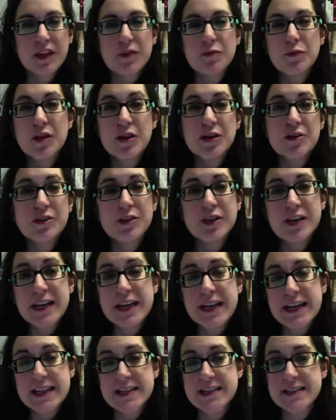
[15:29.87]
When you're
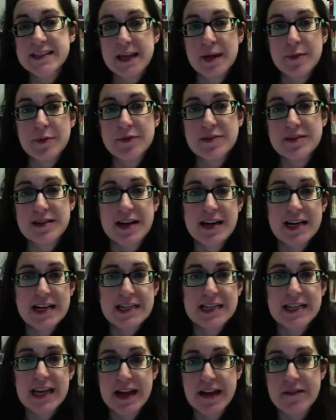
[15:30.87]
looking at the samples
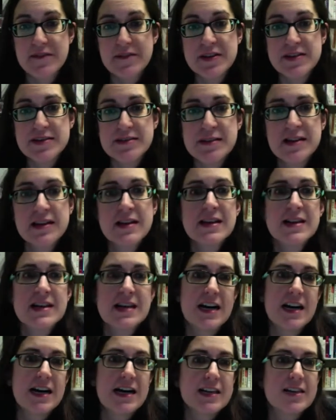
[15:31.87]
on Canvas,
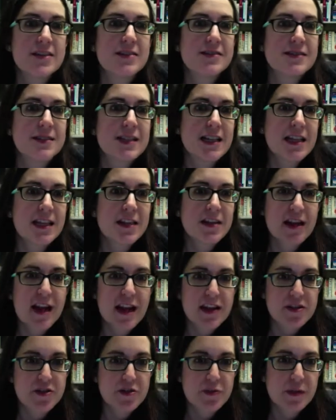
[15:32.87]
you'll see that they're
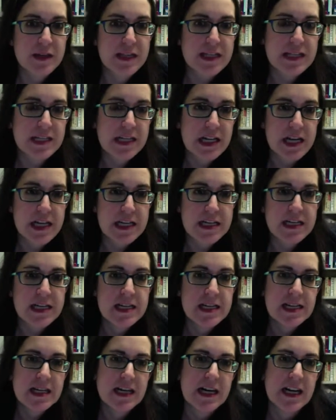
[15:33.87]
actually done
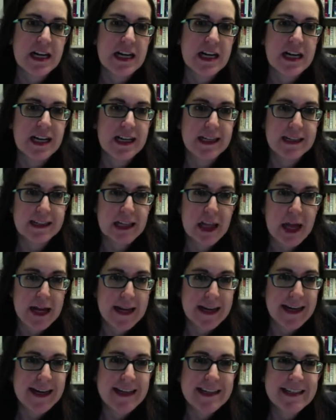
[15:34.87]

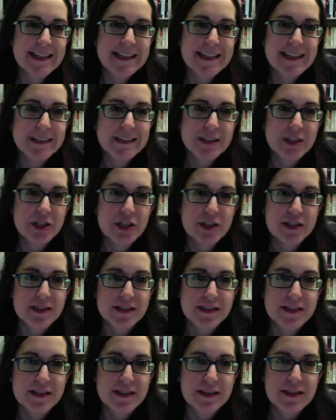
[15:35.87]
online. And I did this
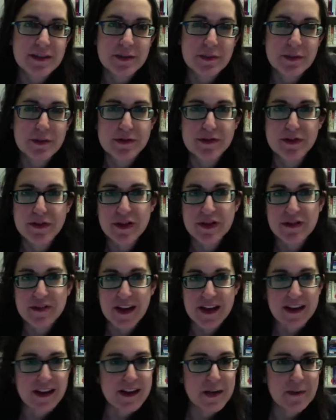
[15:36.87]
just to preserve
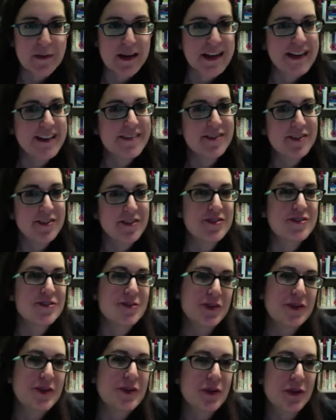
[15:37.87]
anonymity for the
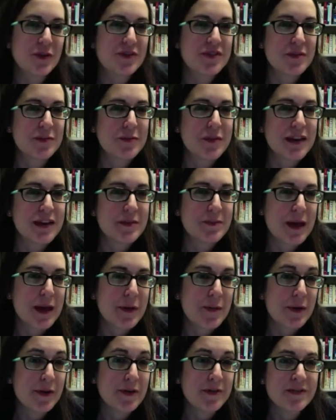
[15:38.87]
students who have submitted
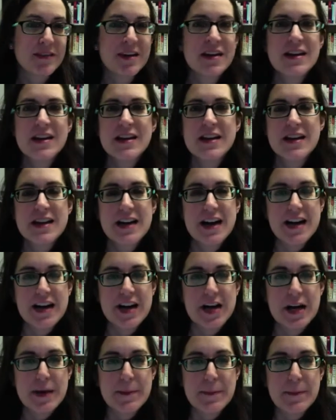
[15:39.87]
papers.
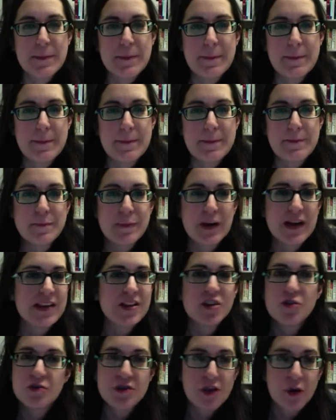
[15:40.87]
But
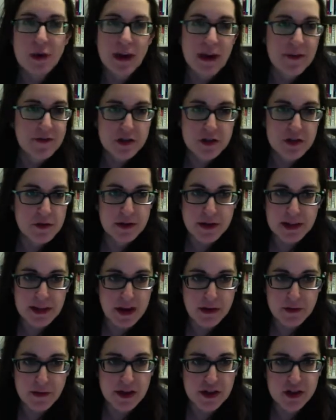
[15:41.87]
you don't have to do it
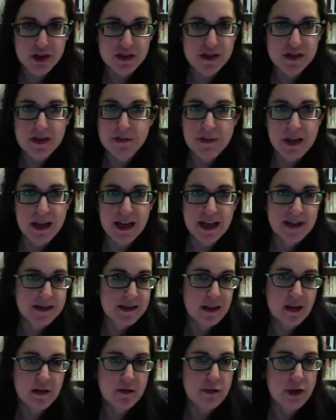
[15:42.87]
that way. Just submit it as
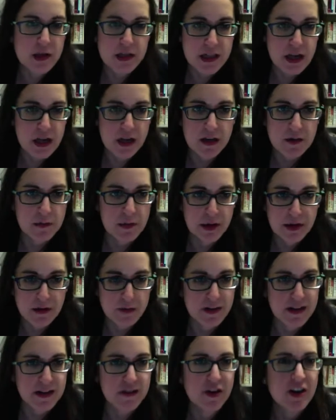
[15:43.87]
like a Word document or
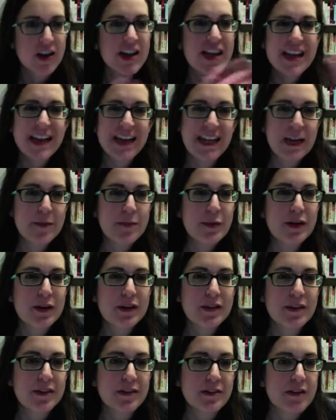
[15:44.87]
whatever. And I put a
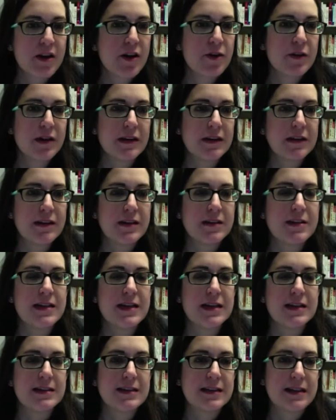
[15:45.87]
little note in
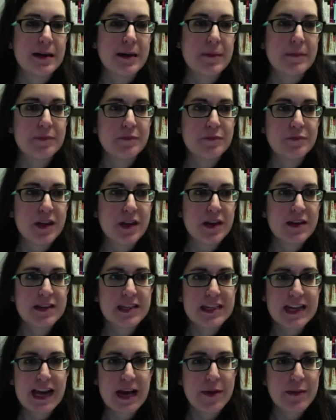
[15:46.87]
the
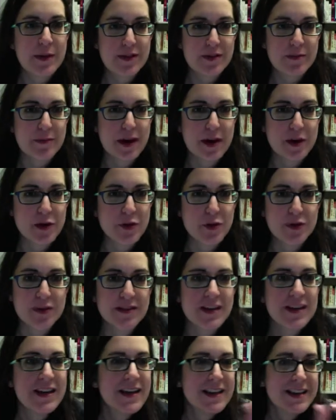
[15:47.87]
tab on the modules
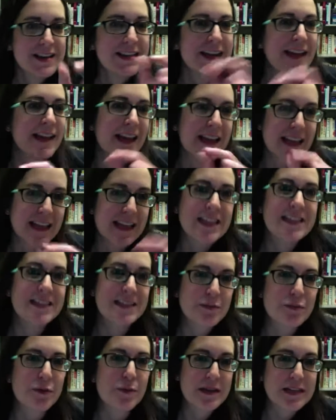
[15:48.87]
to say like
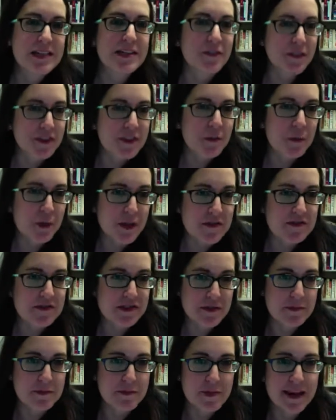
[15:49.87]
this will be different than what you
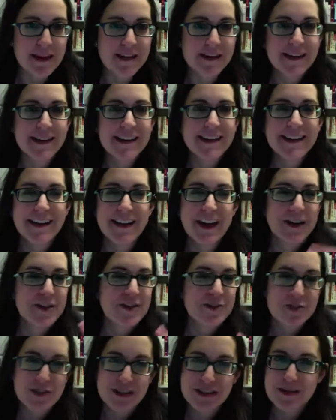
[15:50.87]
submit.
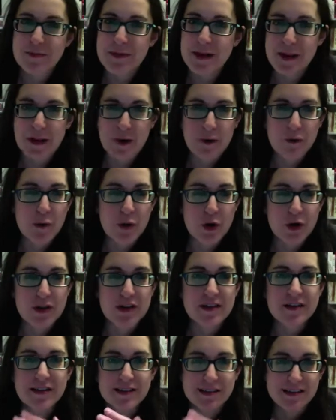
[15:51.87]
So just submit a
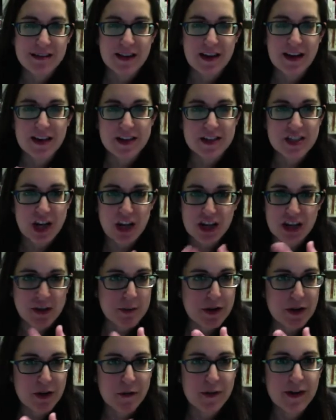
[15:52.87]
Word
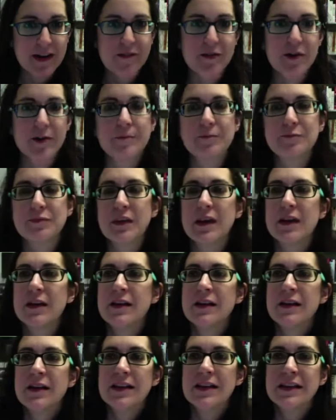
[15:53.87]
document or whatever.
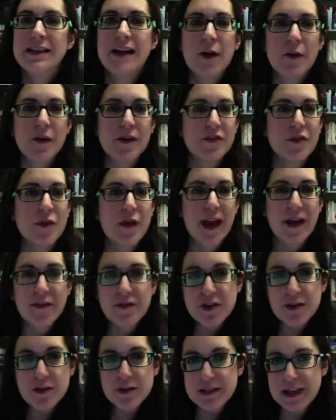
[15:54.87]
Now, if you
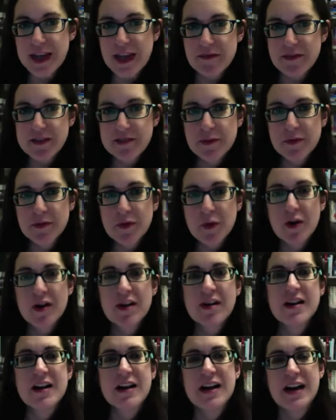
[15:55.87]
haven't used Canvas
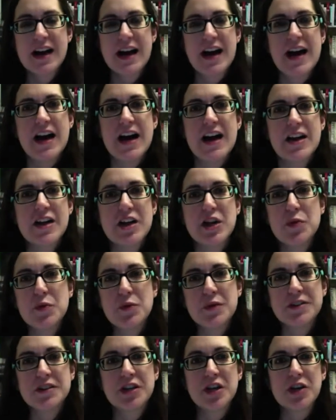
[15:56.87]
before, you
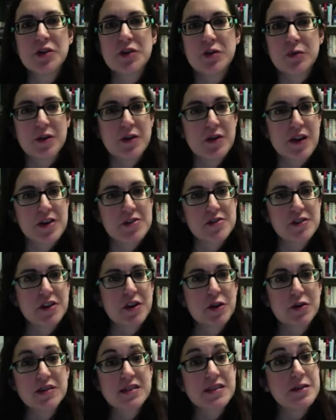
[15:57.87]
will know that when you actually
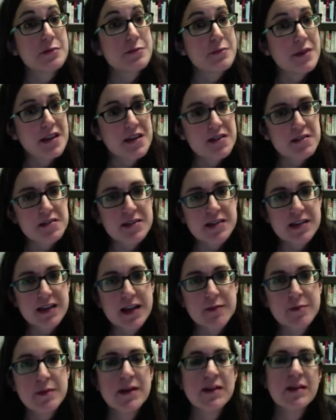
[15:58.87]
go to submit your
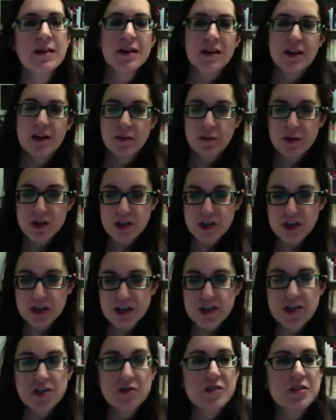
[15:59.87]
assignment, what you're
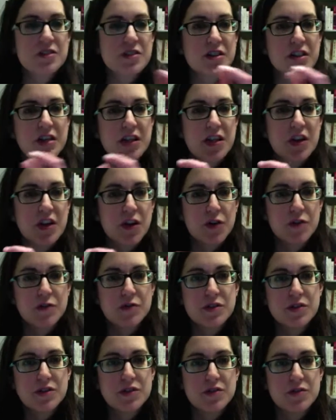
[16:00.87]
going to do is you're going to go
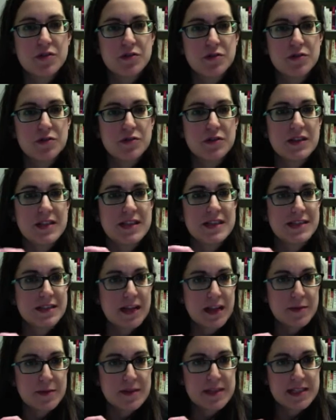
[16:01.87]
to the
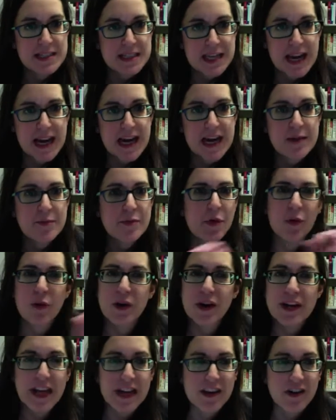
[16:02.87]
assignments tab,
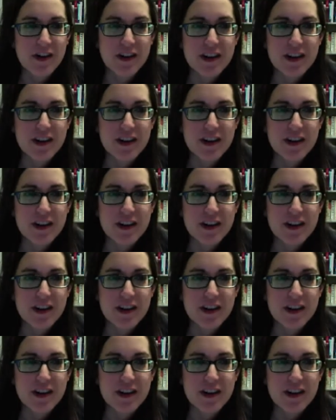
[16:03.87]
or again, you're